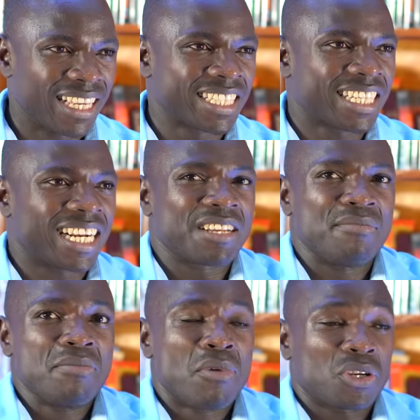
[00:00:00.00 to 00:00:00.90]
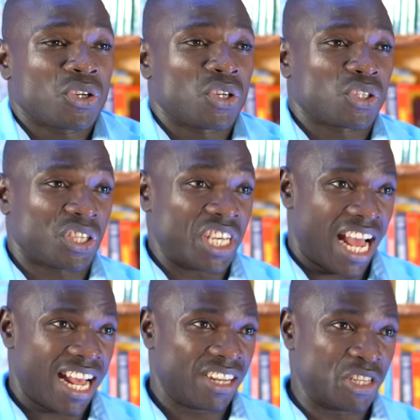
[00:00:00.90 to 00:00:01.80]
It can be emotional
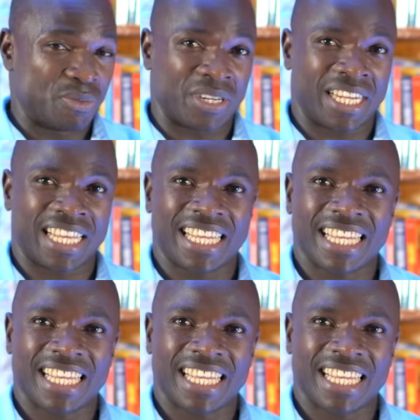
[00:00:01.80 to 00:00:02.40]
torture to your body.